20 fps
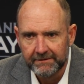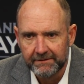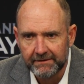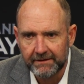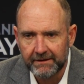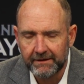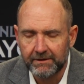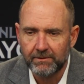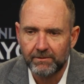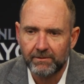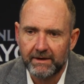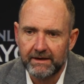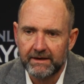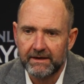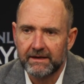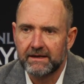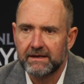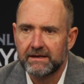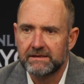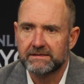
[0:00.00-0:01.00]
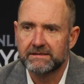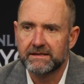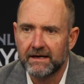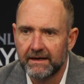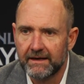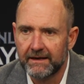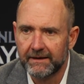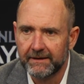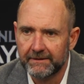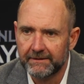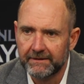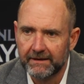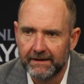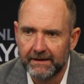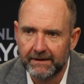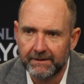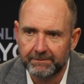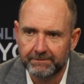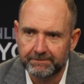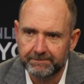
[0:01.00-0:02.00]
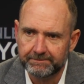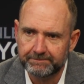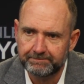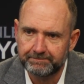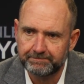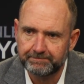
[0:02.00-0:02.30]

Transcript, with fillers: Well, you know what, Nick? He's uh, um,